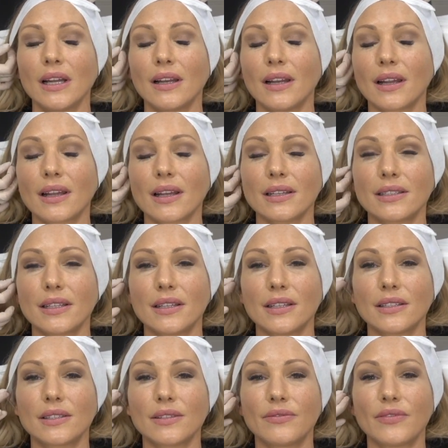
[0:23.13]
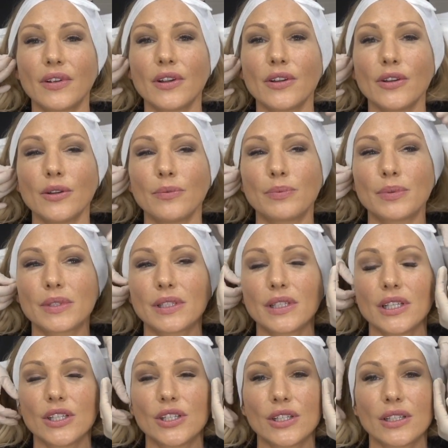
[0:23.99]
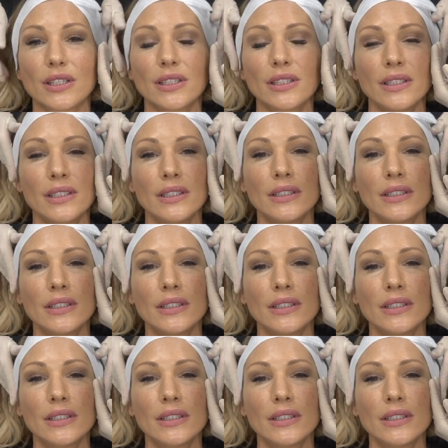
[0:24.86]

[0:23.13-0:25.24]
Like I said, it's a very new procedure.